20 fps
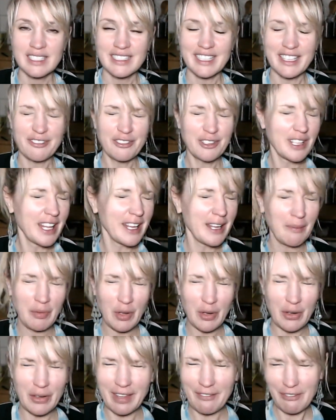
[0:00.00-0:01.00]
I feel like I'm
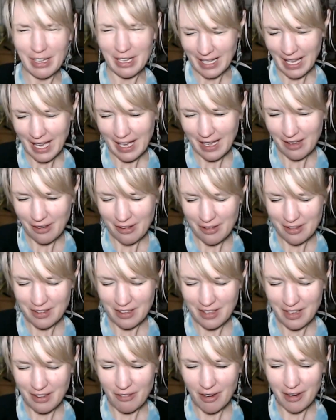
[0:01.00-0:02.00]
not giving that
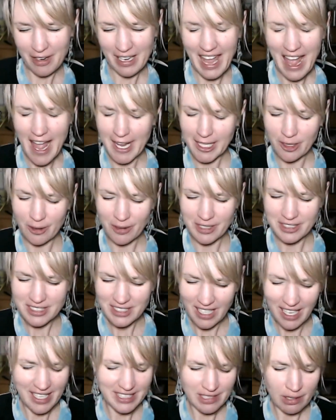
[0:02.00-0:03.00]
a very accurate
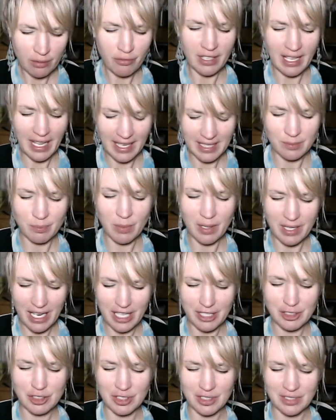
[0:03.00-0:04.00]
scientific
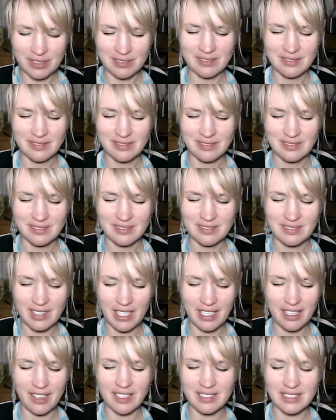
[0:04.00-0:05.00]
explanation. I
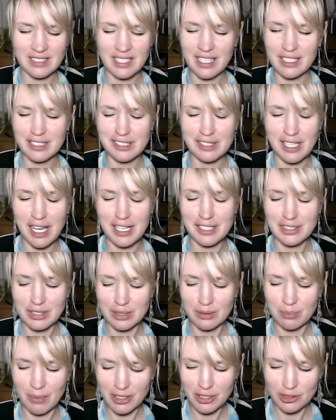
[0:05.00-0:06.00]
can't say that science
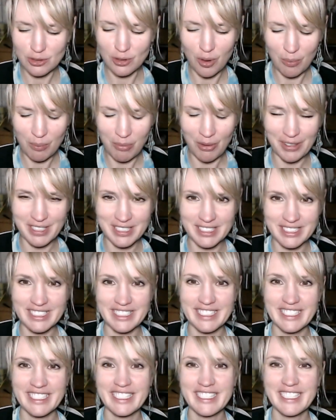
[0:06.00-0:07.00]
is my strong point,
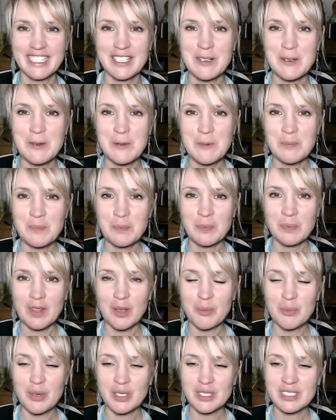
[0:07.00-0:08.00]

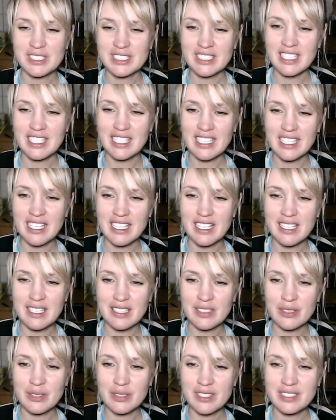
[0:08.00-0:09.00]
but
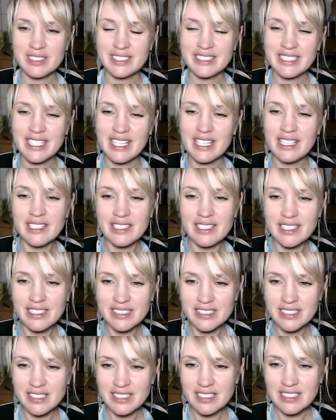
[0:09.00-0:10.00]
you can see
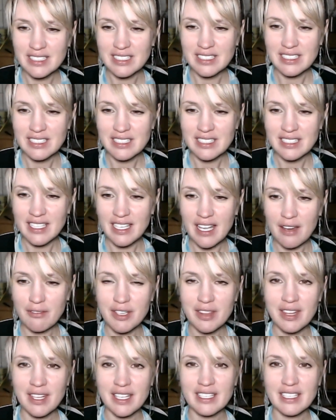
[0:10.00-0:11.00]
that
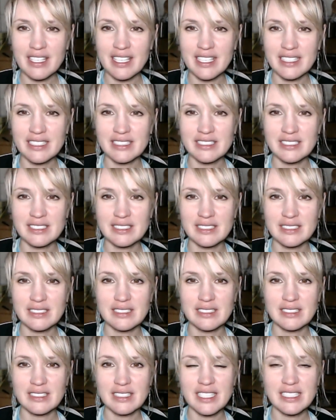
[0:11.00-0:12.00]
everything is
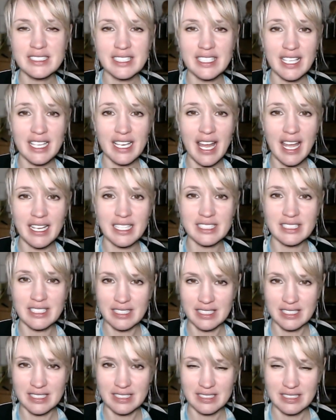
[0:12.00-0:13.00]

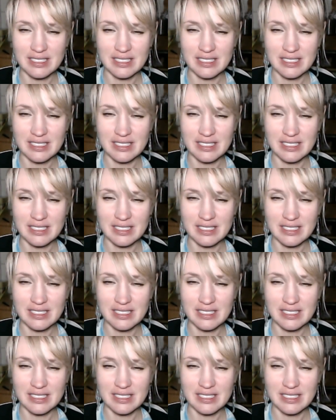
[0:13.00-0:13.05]
interconnected.